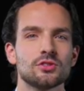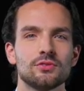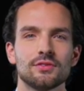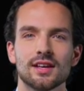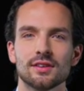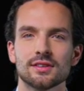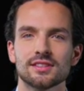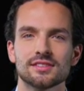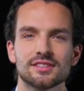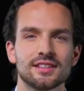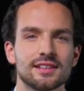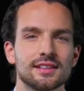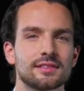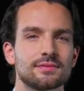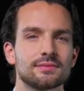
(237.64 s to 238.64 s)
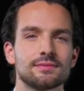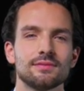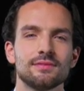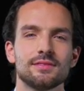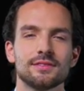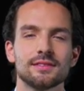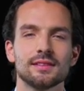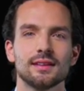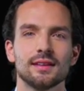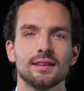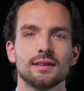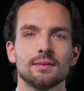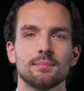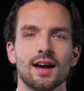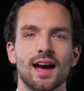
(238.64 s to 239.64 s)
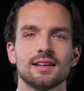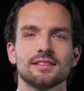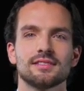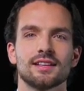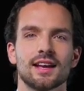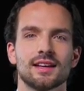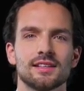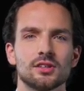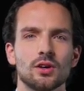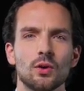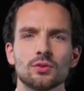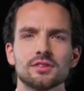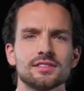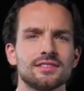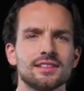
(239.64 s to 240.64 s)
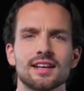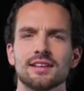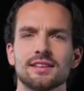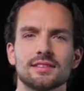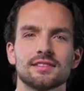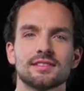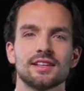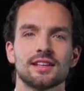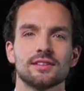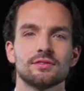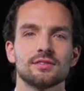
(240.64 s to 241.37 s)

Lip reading: of LET. Pakistan has always stayed in the state of